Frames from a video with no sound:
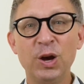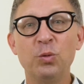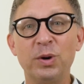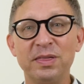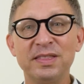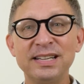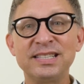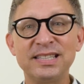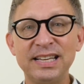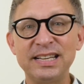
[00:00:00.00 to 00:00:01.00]
With
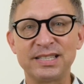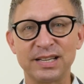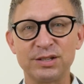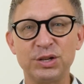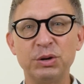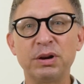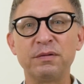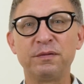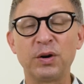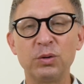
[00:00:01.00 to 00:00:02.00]
this thesis, you can
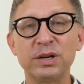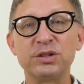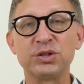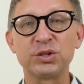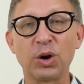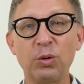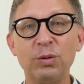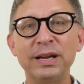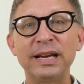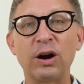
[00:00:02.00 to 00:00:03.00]
focus
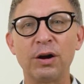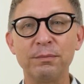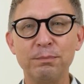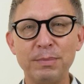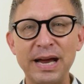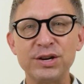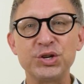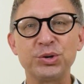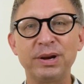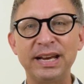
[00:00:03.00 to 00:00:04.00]
solely on
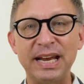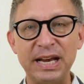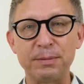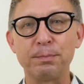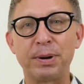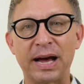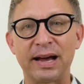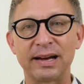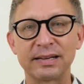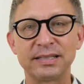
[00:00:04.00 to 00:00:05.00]
measuring
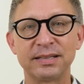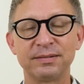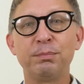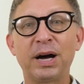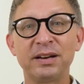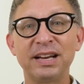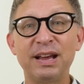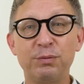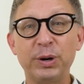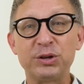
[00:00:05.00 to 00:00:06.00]
impact. But
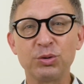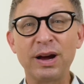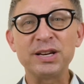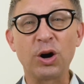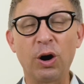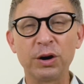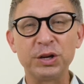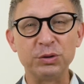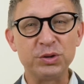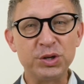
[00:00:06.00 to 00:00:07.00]
if we try to
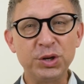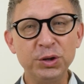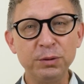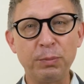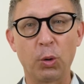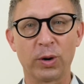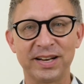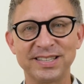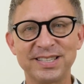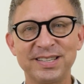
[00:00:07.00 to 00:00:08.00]
argue 2
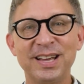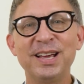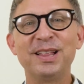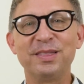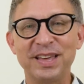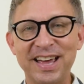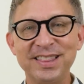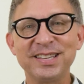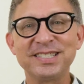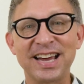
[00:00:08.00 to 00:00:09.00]
points,
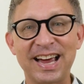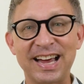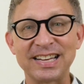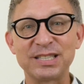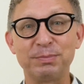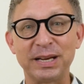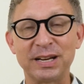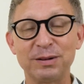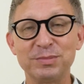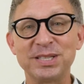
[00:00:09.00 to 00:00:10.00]
then the task
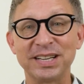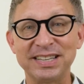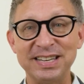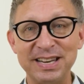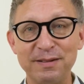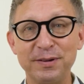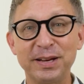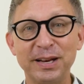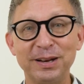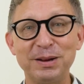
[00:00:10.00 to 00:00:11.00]
becomes
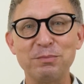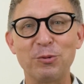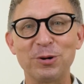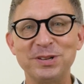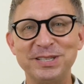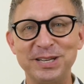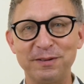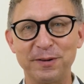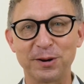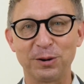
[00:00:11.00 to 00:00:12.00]
significantly more
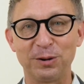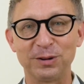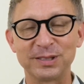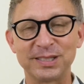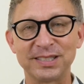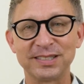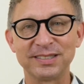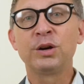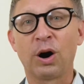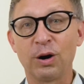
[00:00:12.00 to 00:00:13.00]
difficult.
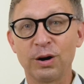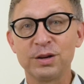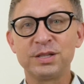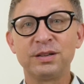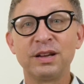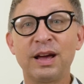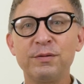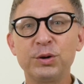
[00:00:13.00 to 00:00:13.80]
Cars have